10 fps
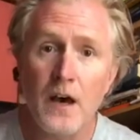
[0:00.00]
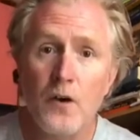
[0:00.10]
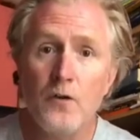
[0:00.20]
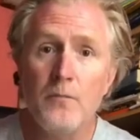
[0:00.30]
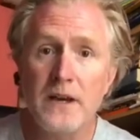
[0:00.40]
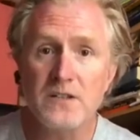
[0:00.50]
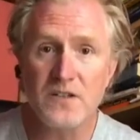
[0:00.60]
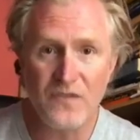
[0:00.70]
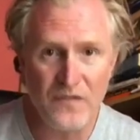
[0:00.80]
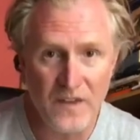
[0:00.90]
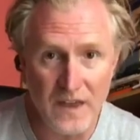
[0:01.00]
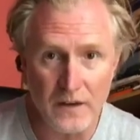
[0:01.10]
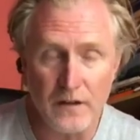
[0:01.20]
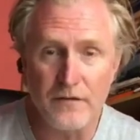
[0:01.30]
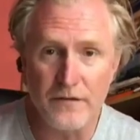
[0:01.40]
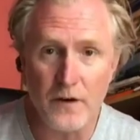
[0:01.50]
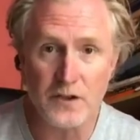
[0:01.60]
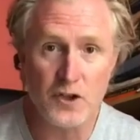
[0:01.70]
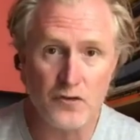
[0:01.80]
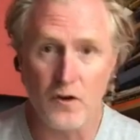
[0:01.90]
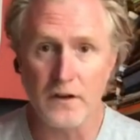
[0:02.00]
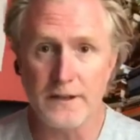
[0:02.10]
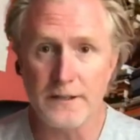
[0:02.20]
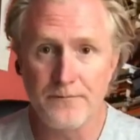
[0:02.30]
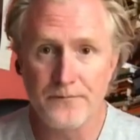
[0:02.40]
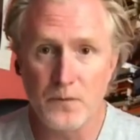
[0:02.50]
Who makes us feel very strongly.